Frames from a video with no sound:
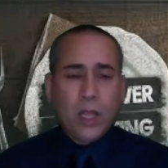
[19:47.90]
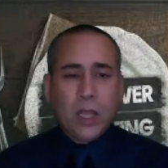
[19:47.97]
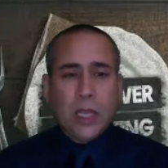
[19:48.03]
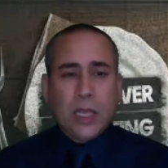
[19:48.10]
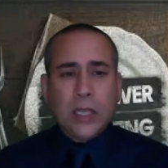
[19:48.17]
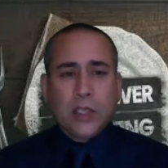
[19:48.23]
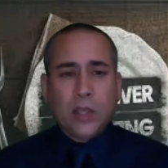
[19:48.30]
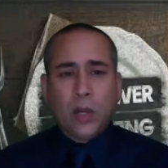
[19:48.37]

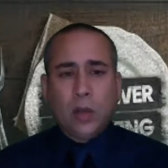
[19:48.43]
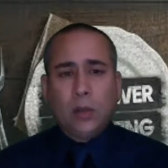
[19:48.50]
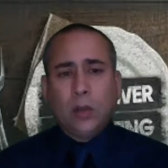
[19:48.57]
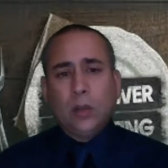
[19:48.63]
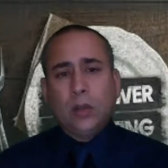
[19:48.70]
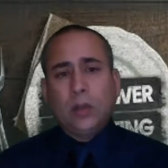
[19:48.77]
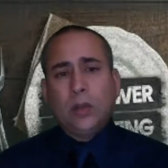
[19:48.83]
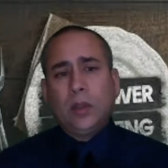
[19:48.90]
So,
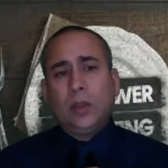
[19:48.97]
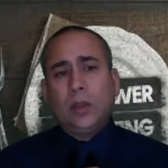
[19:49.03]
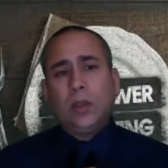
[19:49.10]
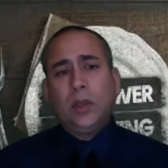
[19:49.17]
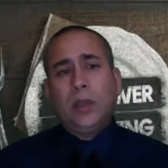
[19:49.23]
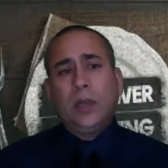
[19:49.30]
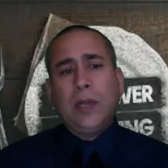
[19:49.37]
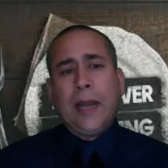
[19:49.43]

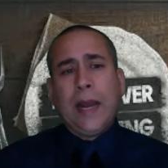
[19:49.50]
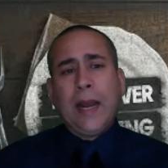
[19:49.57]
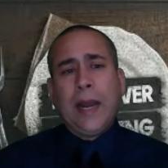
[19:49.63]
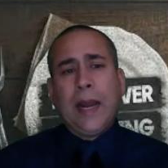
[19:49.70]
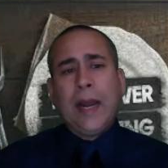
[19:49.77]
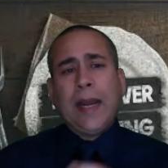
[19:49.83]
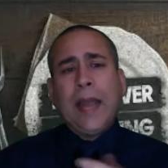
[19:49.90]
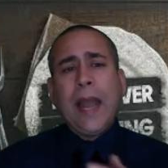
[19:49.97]

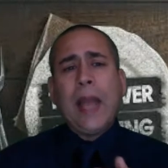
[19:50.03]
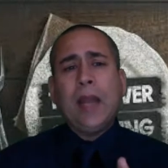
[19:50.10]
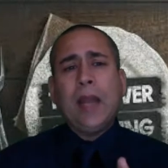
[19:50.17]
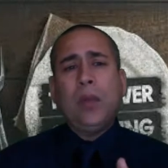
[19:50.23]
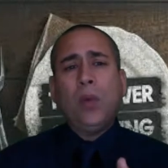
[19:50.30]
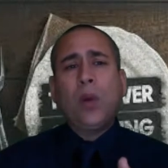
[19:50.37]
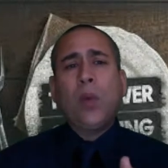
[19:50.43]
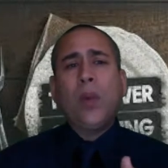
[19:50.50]

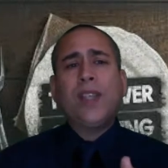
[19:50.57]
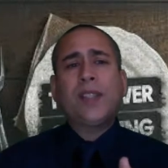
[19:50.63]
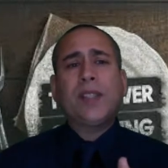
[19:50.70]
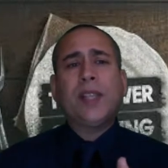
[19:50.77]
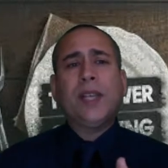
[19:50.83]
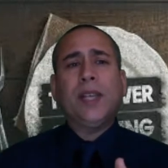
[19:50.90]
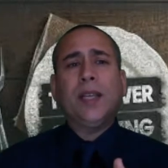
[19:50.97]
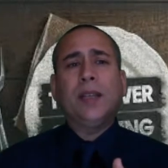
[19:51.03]
again, what do we
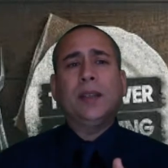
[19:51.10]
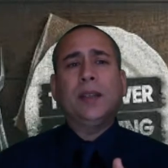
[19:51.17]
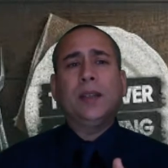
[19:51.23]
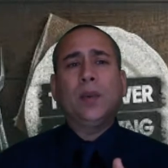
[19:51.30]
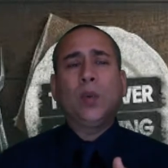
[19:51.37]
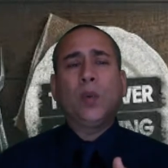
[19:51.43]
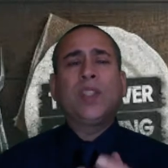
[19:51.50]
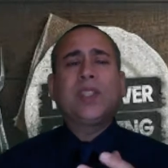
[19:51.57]
see?
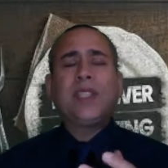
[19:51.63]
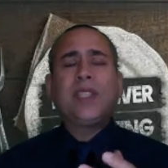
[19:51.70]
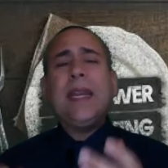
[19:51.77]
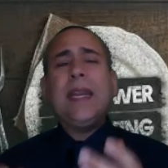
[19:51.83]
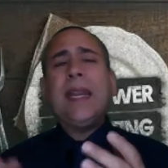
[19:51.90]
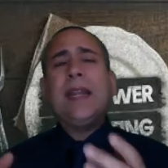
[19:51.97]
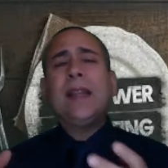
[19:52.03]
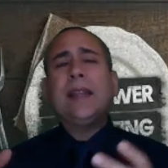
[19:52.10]
We're
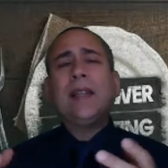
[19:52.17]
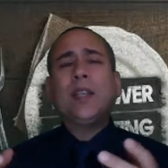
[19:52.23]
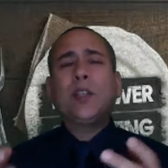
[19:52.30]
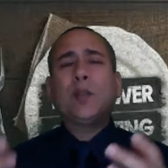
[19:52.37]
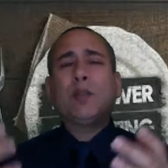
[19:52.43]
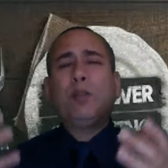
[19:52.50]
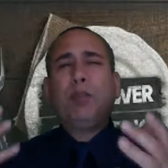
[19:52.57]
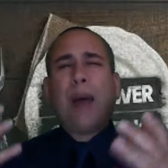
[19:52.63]
seeing that
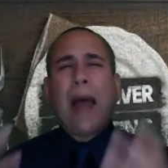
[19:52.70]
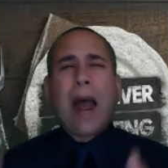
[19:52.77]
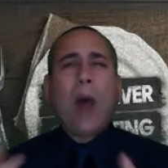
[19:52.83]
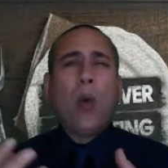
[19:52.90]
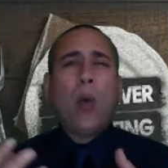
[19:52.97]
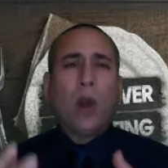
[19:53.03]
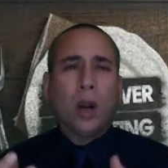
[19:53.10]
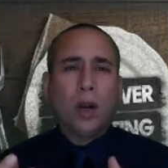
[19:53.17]
there's
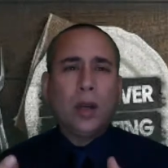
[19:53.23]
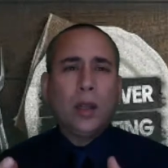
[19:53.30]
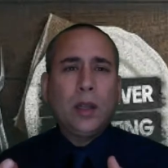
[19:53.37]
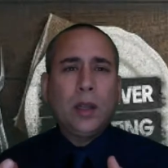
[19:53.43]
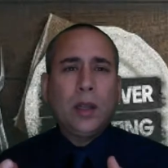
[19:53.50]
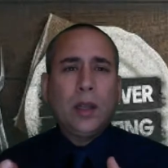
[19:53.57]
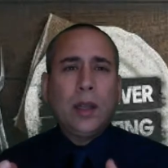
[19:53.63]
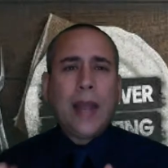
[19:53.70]
power
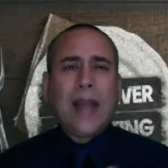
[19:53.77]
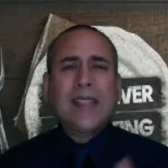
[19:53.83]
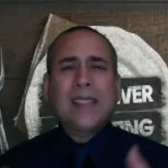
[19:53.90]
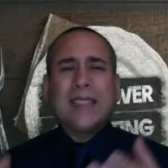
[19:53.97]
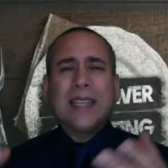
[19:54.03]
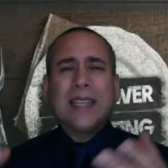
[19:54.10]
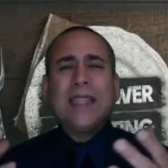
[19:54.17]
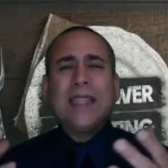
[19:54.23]
and
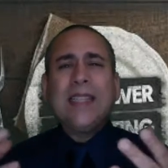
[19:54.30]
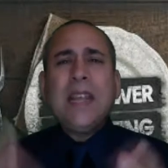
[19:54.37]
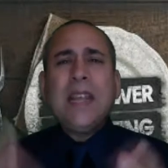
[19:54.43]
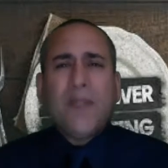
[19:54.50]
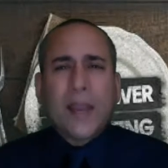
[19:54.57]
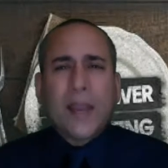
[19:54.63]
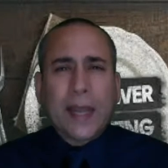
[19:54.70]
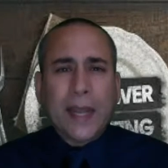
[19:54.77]

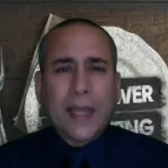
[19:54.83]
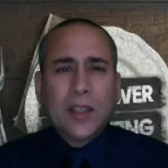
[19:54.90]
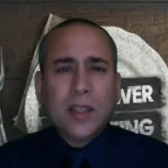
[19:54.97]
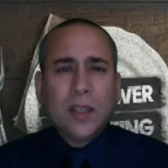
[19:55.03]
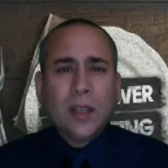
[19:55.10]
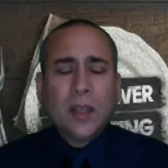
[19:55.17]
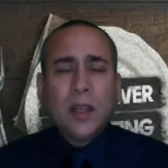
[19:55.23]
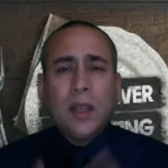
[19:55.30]

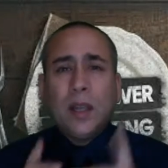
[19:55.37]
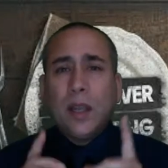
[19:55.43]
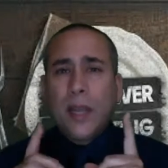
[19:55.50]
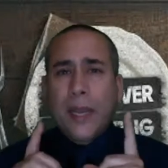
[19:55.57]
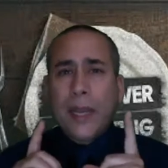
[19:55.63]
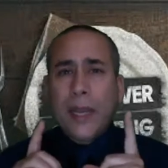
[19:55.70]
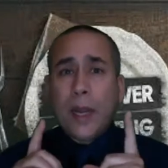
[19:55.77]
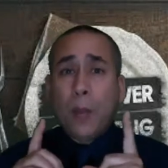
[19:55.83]
significance
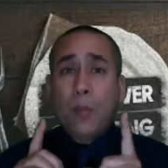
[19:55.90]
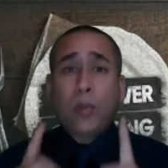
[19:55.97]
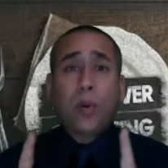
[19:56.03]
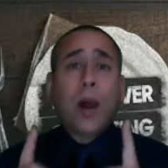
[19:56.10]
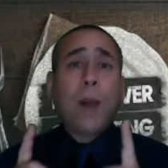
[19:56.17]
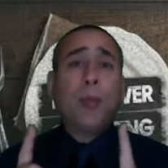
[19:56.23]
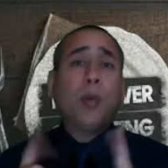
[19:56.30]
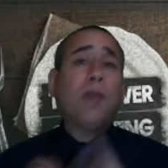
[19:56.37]
in a
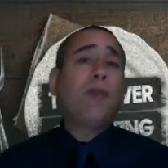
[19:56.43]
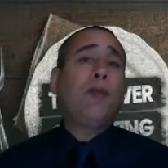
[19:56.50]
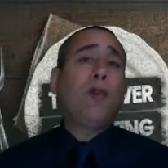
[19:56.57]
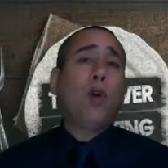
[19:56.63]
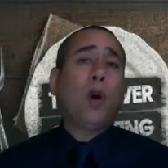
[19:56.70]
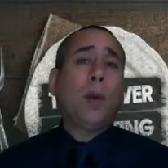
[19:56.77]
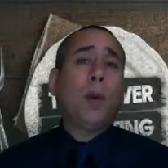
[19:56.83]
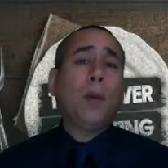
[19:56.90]
proper
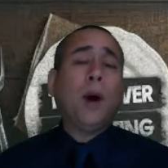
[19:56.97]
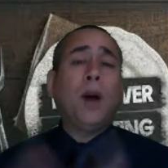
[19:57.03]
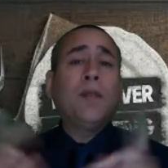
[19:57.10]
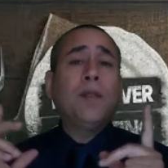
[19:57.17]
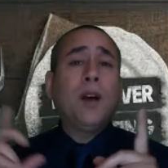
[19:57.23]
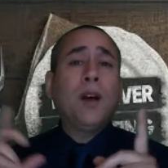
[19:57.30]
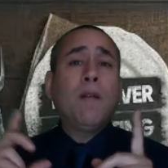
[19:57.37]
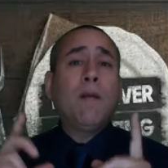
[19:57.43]
form of
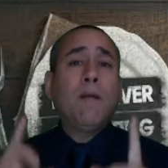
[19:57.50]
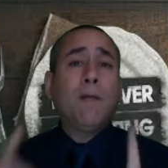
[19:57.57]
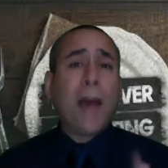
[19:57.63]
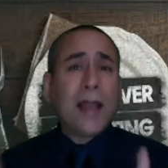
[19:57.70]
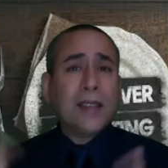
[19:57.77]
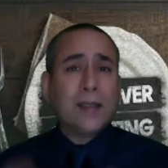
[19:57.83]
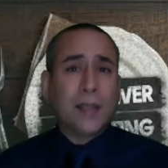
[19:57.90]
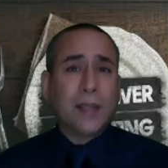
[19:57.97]

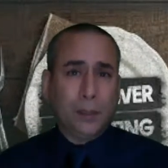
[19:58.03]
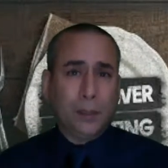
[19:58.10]
fasting.